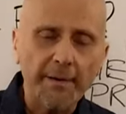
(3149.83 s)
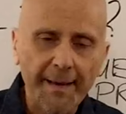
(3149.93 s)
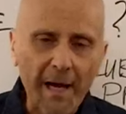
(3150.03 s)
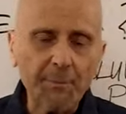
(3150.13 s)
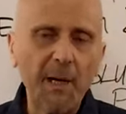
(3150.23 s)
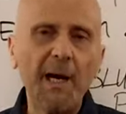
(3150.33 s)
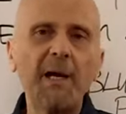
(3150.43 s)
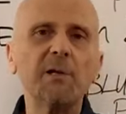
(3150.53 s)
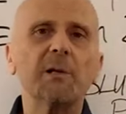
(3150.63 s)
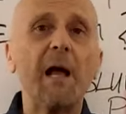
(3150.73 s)
That
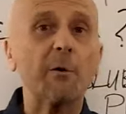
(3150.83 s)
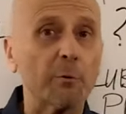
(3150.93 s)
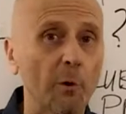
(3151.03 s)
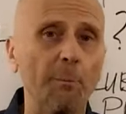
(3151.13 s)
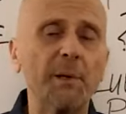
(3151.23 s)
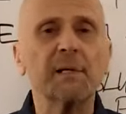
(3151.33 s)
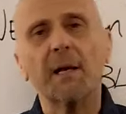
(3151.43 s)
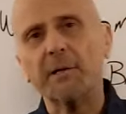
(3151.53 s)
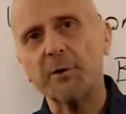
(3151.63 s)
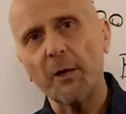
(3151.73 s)
page, that group, it's
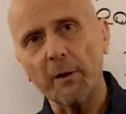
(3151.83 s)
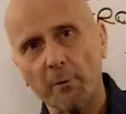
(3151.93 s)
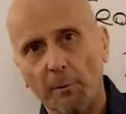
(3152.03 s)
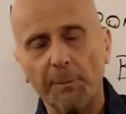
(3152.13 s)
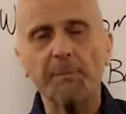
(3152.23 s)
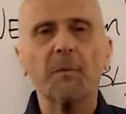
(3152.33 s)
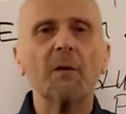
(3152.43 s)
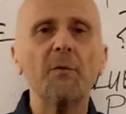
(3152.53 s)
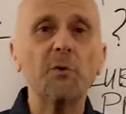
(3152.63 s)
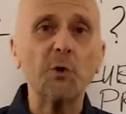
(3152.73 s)
actually a group.
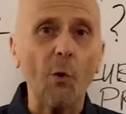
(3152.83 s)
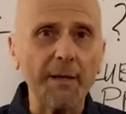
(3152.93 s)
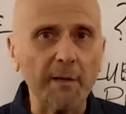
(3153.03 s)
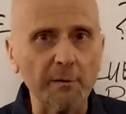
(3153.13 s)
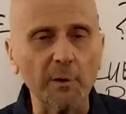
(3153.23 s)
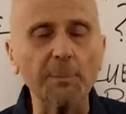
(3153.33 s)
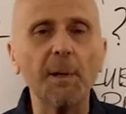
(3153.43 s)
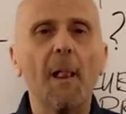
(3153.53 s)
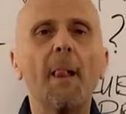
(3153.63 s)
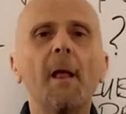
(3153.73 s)
If you join the group,
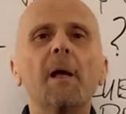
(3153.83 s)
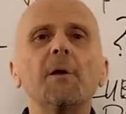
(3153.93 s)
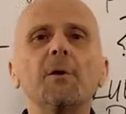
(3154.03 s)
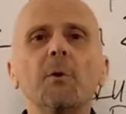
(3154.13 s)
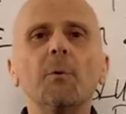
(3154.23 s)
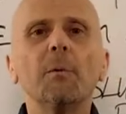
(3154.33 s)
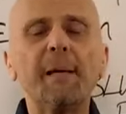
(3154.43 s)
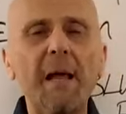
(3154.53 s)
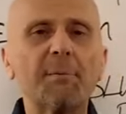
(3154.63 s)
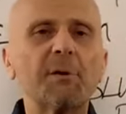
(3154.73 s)
you will
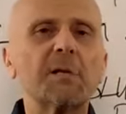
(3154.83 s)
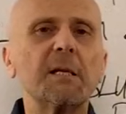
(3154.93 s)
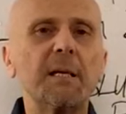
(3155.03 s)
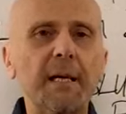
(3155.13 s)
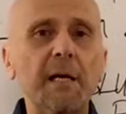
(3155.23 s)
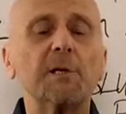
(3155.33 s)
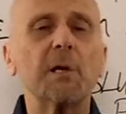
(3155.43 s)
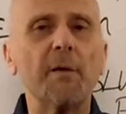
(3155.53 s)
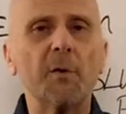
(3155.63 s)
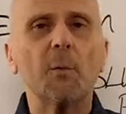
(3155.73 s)
be able to see each
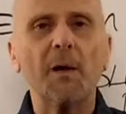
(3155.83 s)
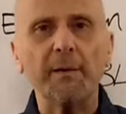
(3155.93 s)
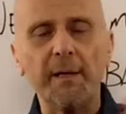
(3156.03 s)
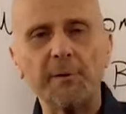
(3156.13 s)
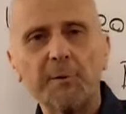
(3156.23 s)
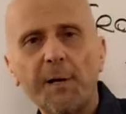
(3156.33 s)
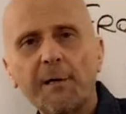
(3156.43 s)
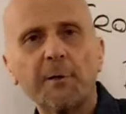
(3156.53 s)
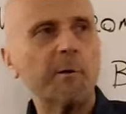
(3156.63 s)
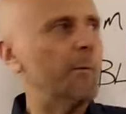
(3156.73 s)
and every one the
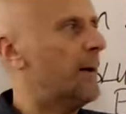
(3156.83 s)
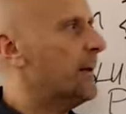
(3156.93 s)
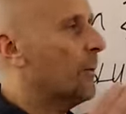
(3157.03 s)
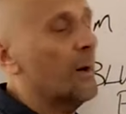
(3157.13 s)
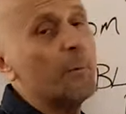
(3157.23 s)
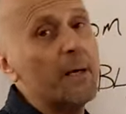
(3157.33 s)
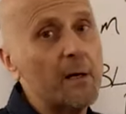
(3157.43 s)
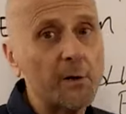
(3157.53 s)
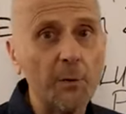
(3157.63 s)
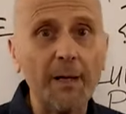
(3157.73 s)
introductory one, the one we
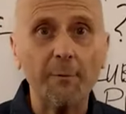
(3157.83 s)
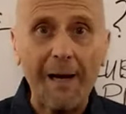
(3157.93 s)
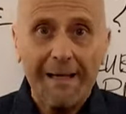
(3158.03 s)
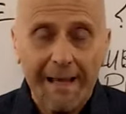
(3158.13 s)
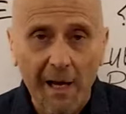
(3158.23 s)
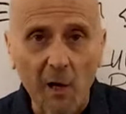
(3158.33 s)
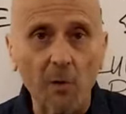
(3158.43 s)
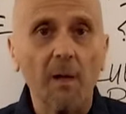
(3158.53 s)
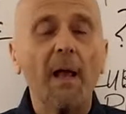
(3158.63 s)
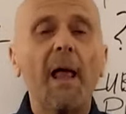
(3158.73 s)
are doing right
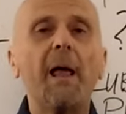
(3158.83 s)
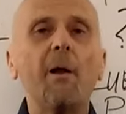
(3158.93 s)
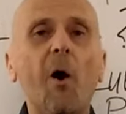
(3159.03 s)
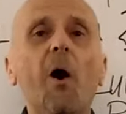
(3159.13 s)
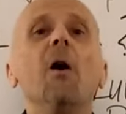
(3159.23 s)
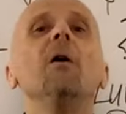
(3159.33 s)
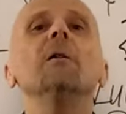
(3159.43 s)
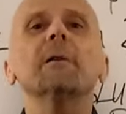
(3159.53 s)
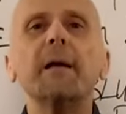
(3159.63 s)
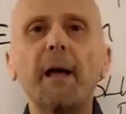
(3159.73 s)
now, and
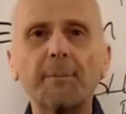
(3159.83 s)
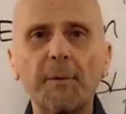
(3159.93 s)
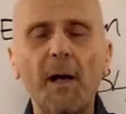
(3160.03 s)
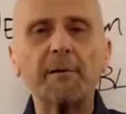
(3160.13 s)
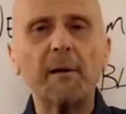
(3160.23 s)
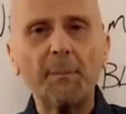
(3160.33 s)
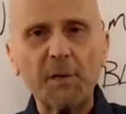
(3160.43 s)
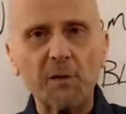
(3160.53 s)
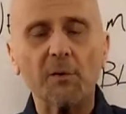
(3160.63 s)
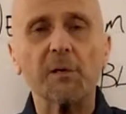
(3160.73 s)
all the ep other
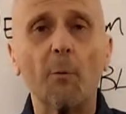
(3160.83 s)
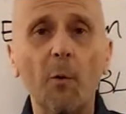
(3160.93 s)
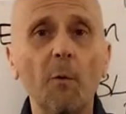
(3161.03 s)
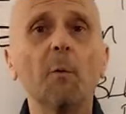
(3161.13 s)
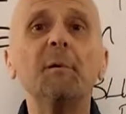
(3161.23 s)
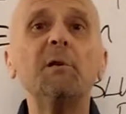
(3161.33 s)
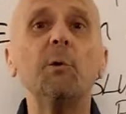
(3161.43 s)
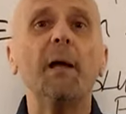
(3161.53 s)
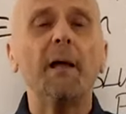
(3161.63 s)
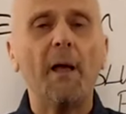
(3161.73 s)
episodes that we will be
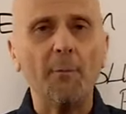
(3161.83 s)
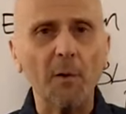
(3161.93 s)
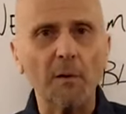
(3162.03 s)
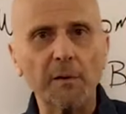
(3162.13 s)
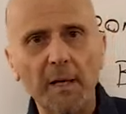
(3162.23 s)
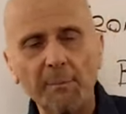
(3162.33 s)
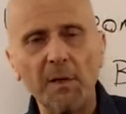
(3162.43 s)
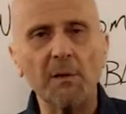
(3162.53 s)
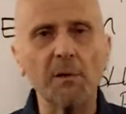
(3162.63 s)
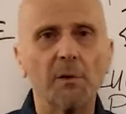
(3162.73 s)
doing. And we're
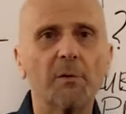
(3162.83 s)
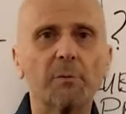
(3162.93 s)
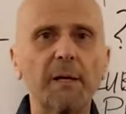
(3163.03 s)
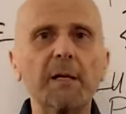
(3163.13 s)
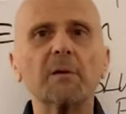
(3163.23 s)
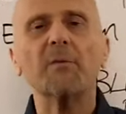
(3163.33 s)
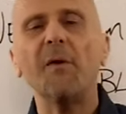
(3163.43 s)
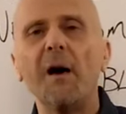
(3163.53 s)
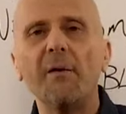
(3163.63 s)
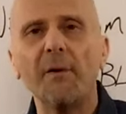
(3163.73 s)
attempting to do three to
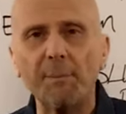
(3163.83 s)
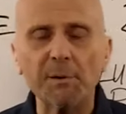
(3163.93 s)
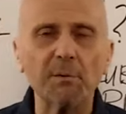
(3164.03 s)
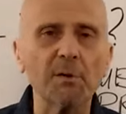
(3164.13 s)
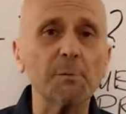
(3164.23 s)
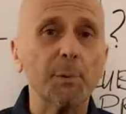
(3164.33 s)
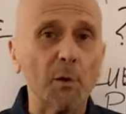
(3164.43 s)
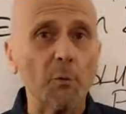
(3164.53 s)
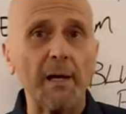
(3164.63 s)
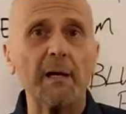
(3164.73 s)
five episodes
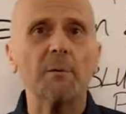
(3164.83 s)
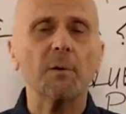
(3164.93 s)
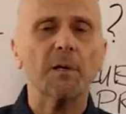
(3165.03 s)
per week.